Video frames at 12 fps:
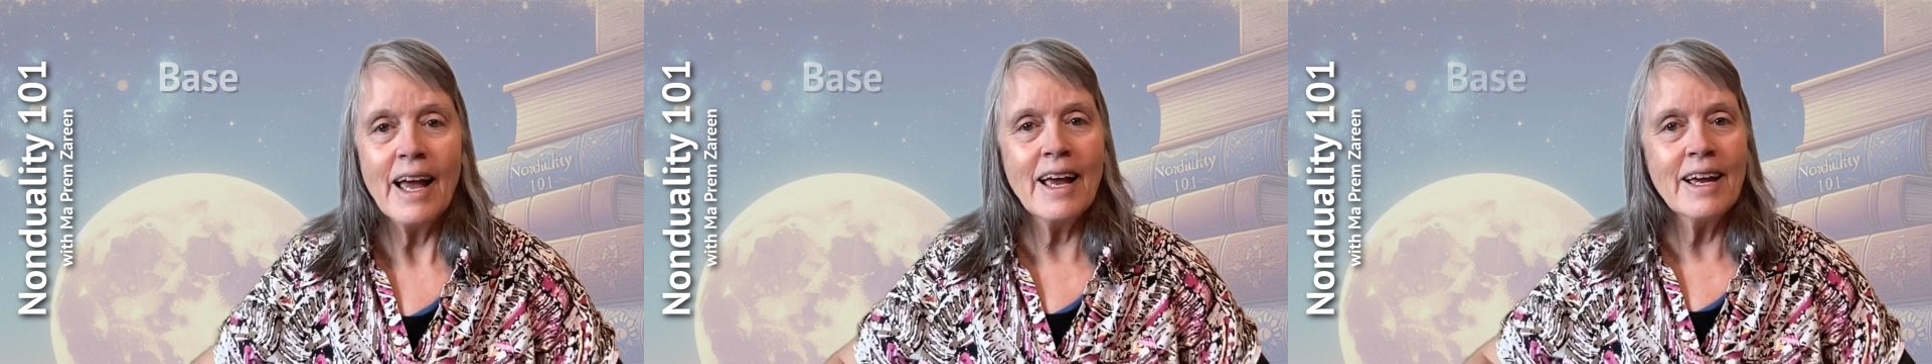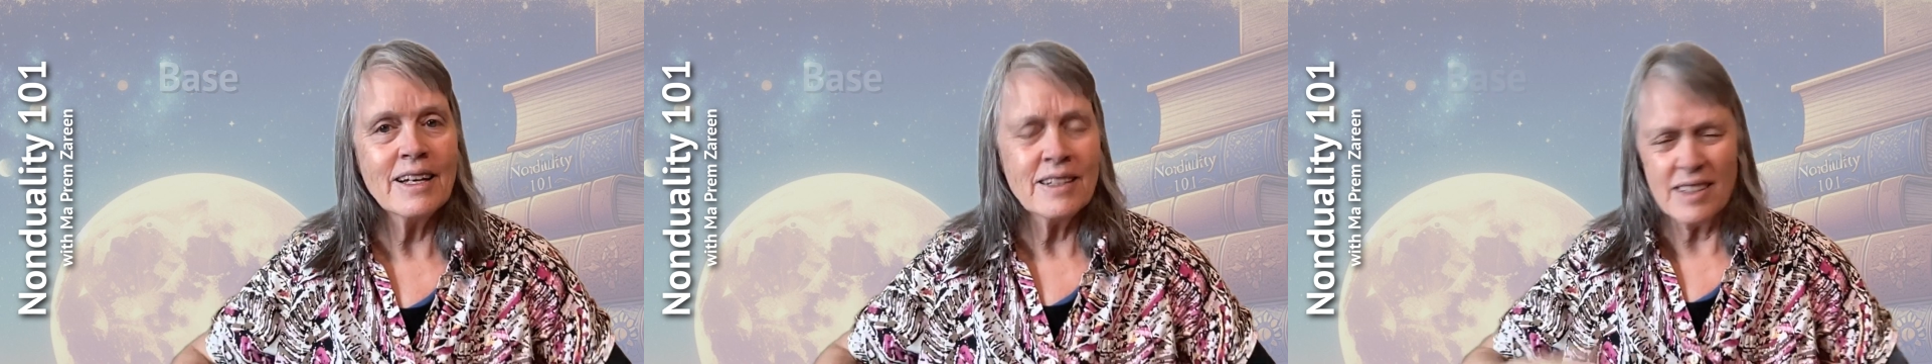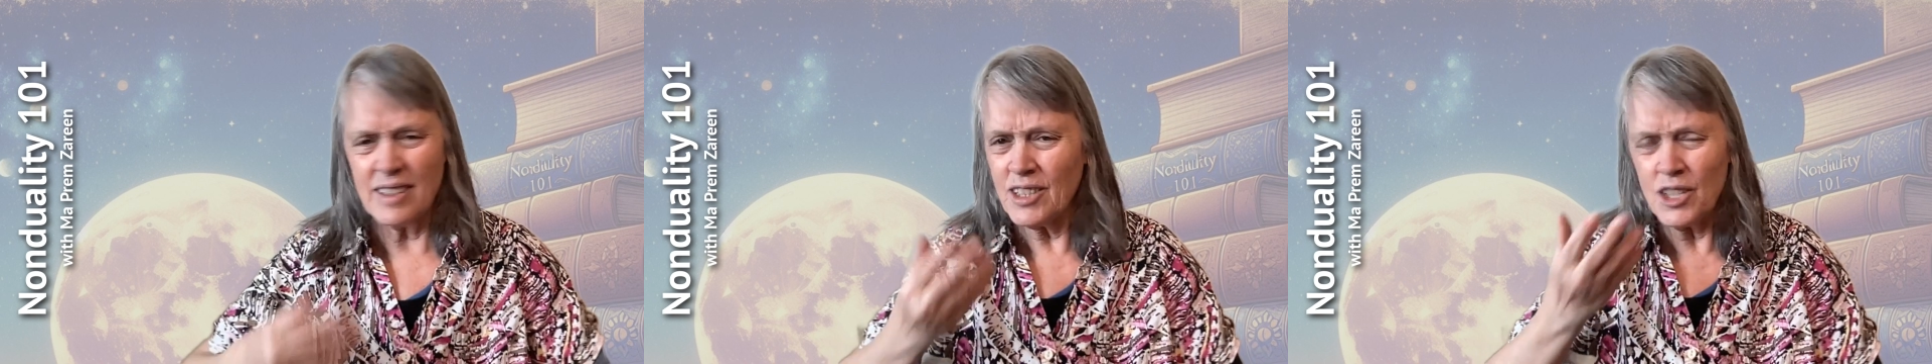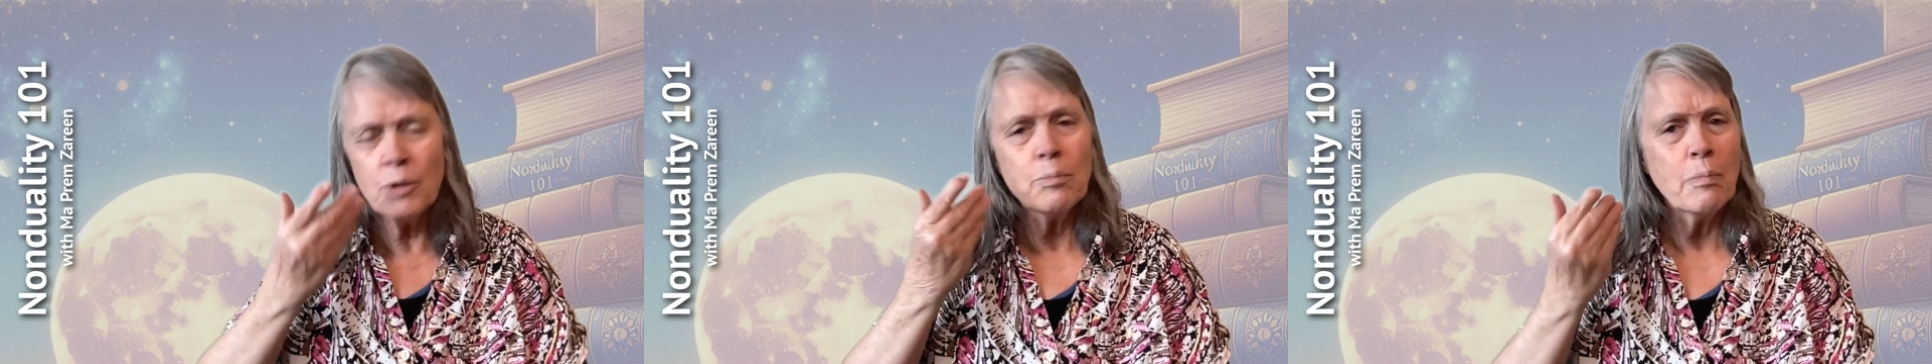And,
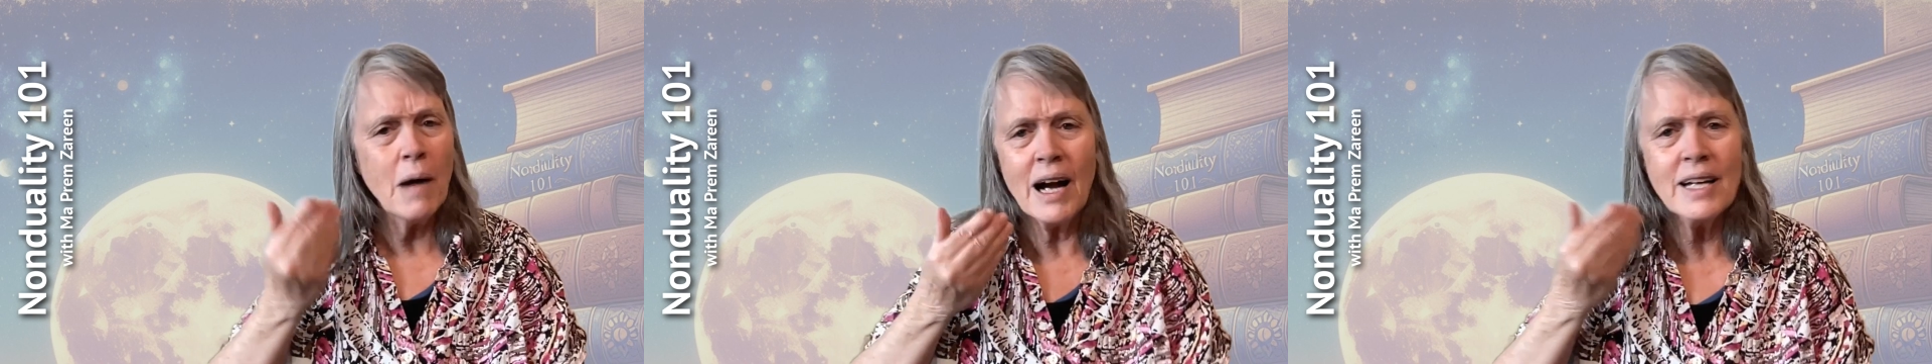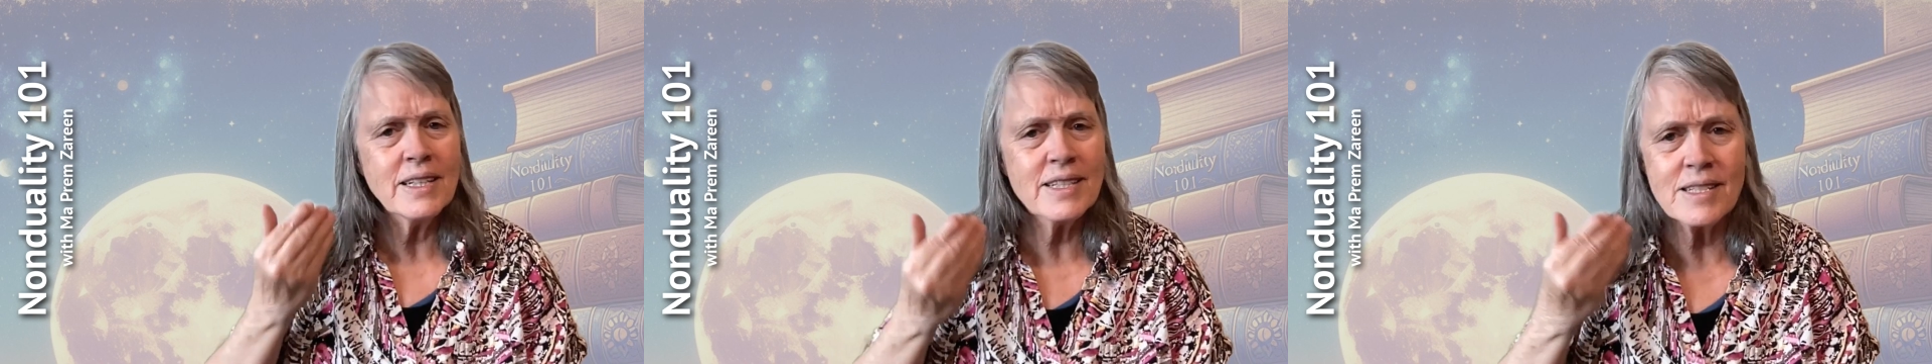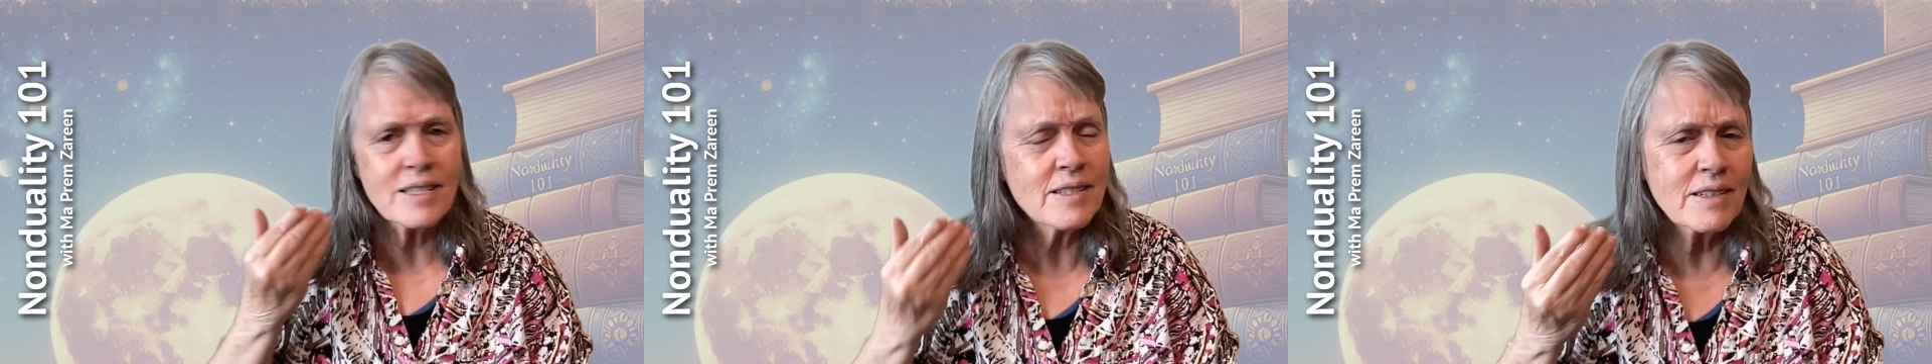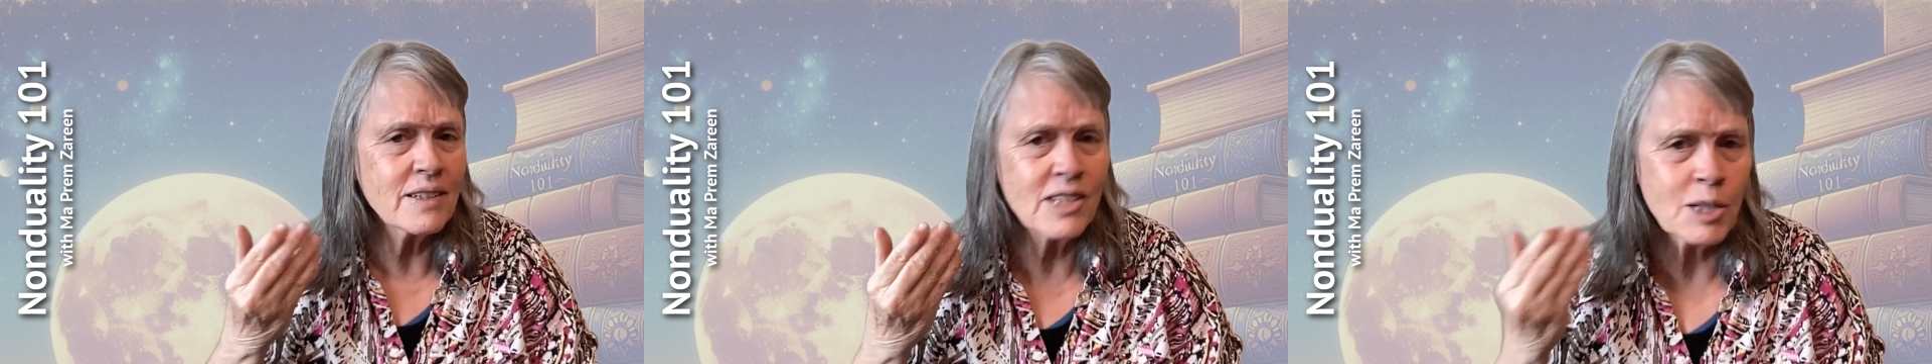you know, mind is
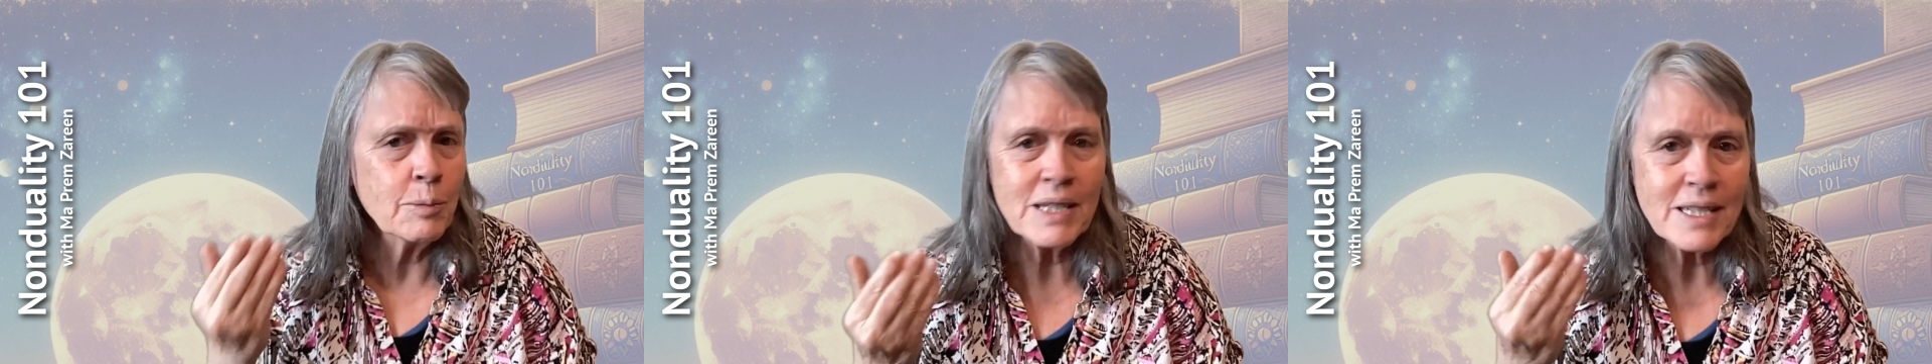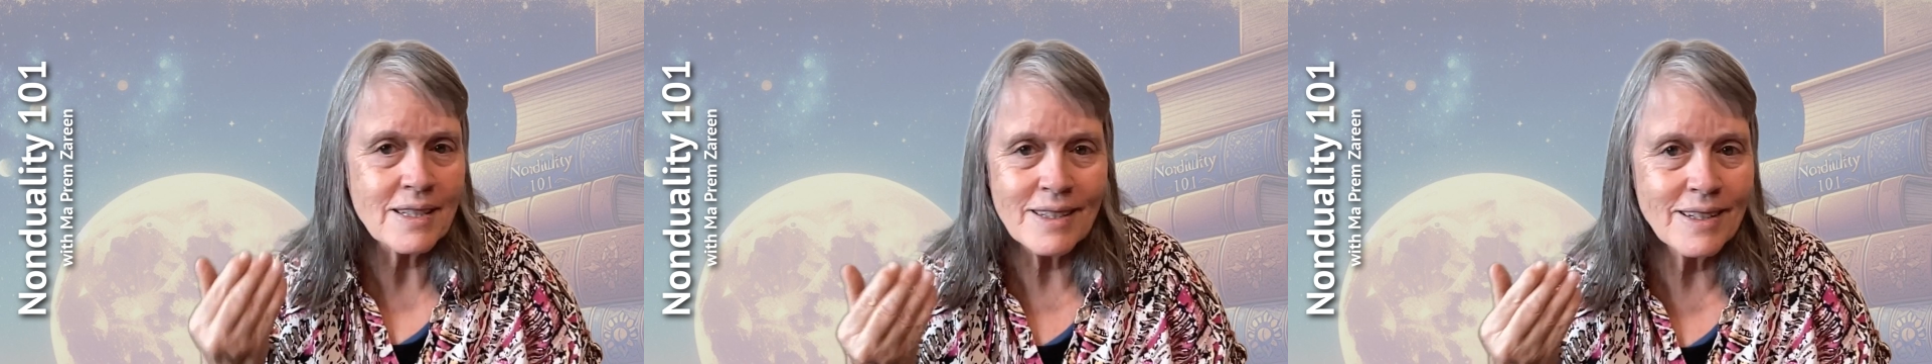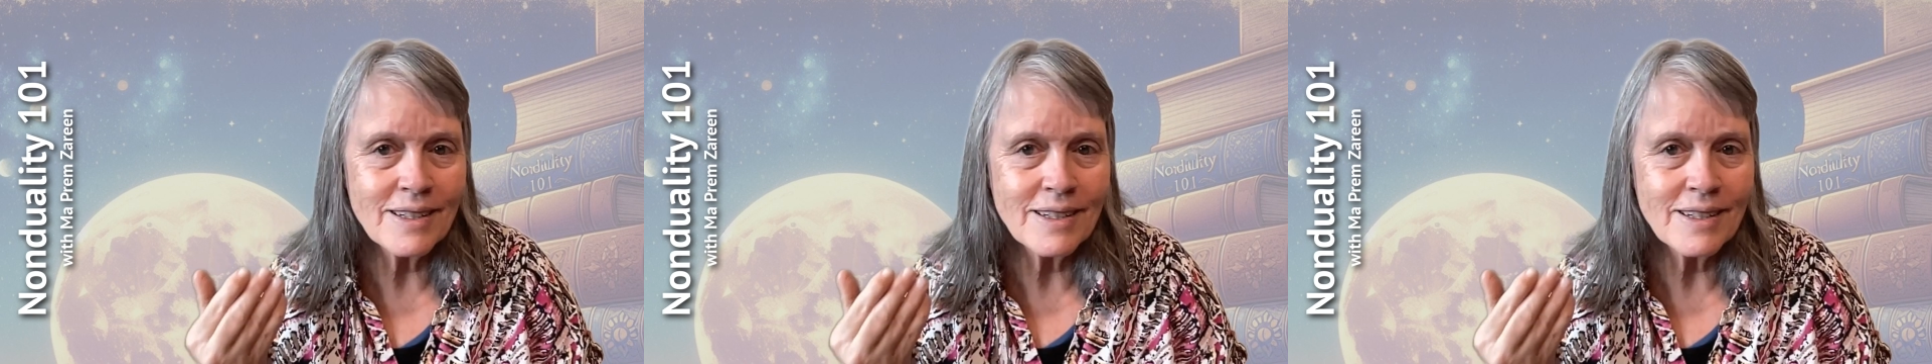limited.